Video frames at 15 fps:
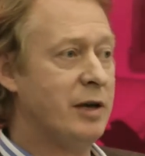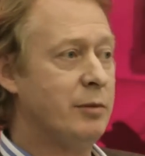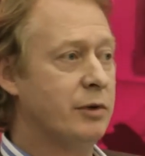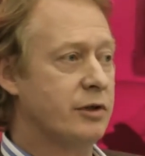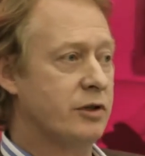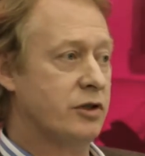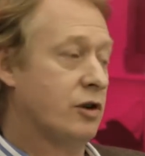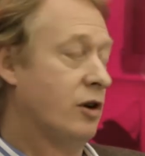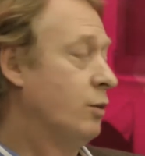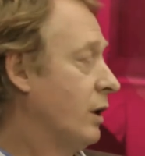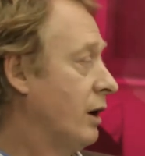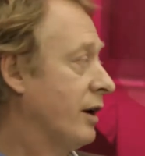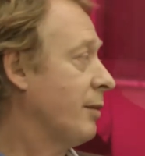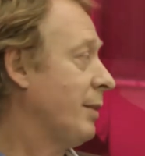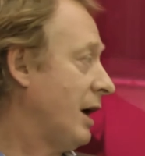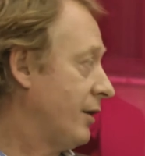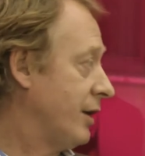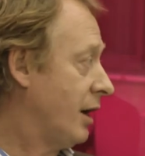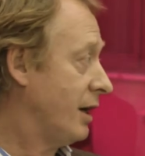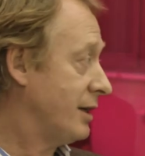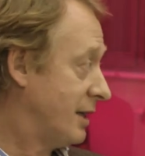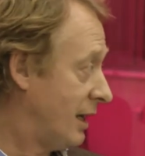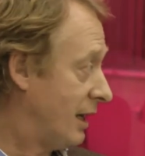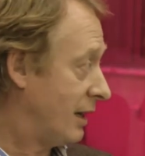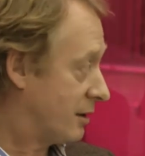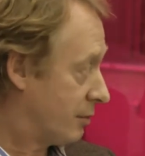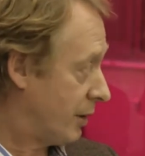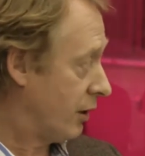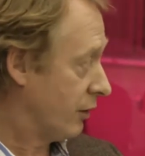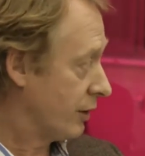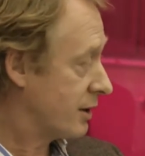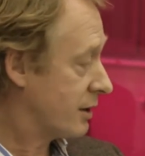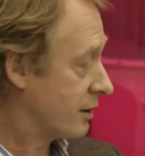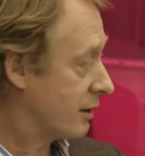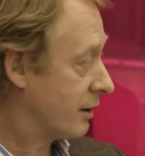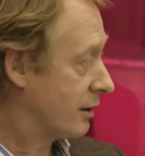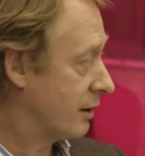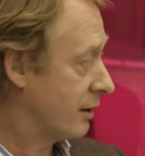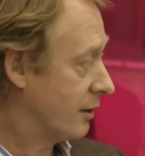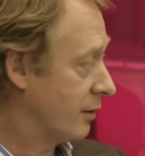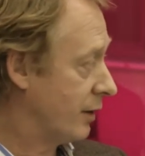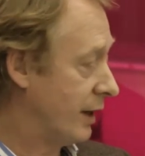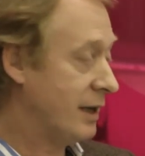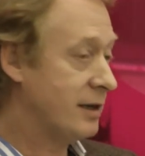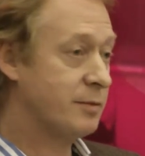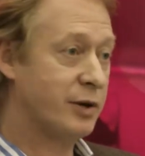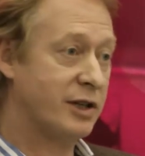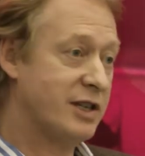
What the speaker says: people to stop worrying about the idea, to be honest with it.